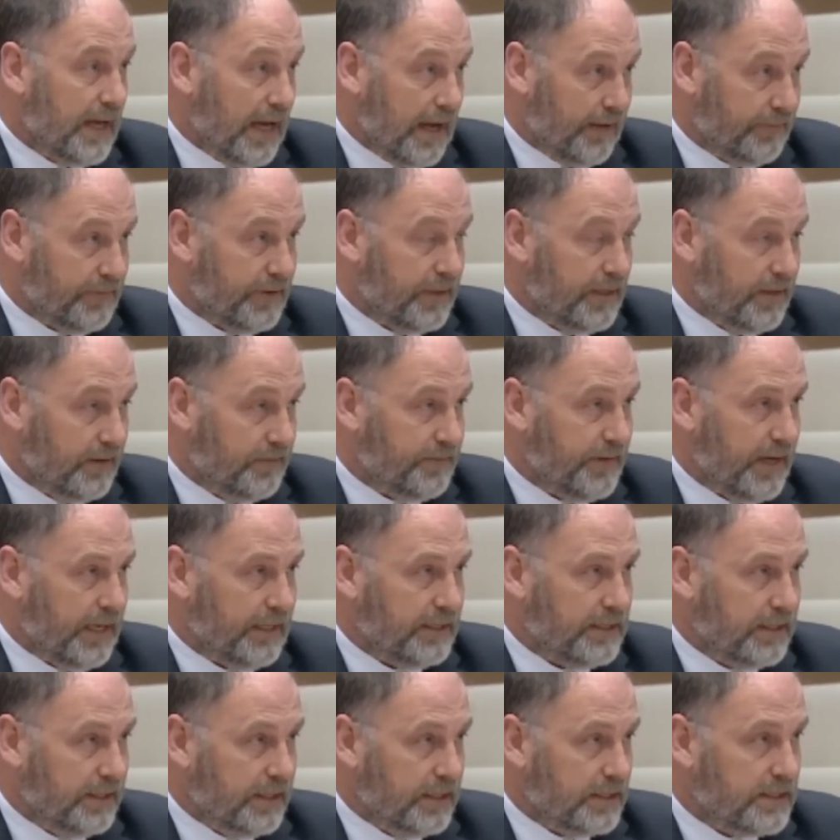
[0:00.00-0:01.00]
after the
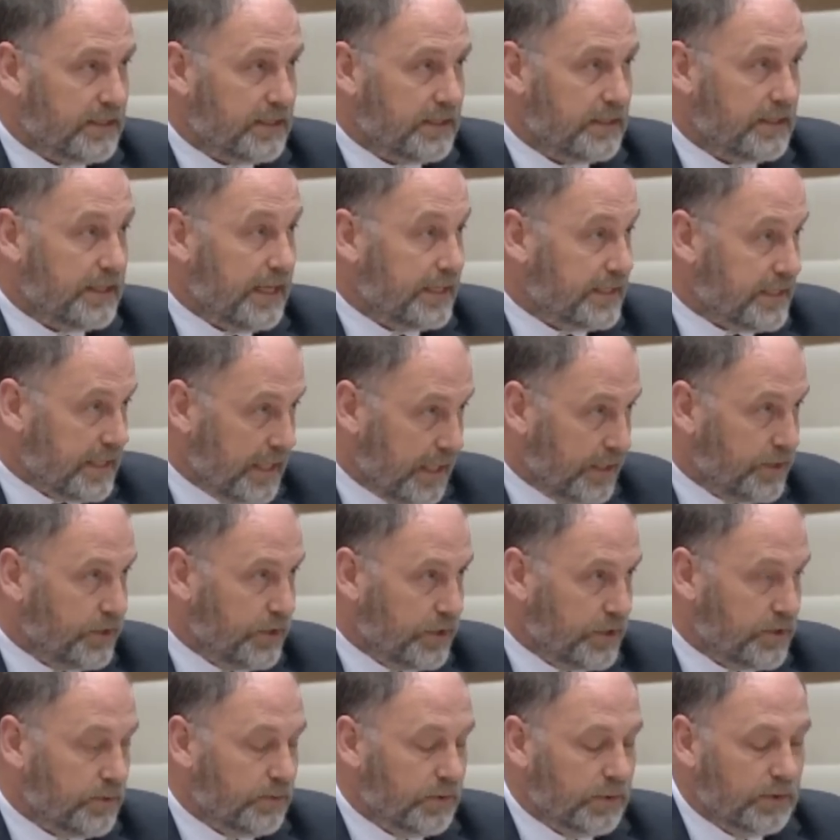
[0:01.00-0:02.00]
effect, and that's an
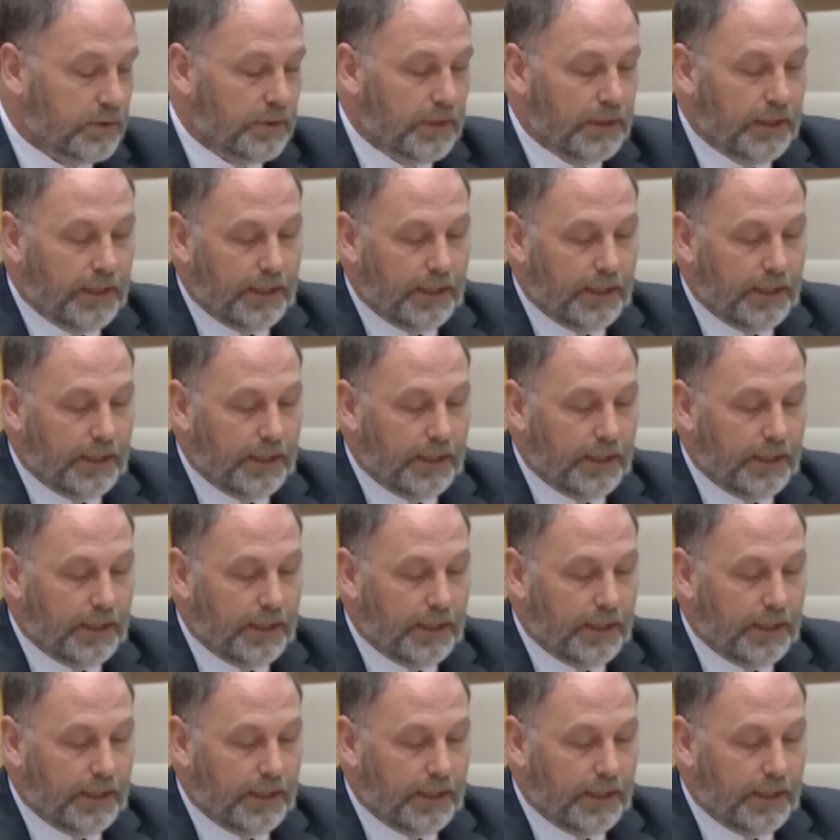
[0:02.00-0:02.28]
unusual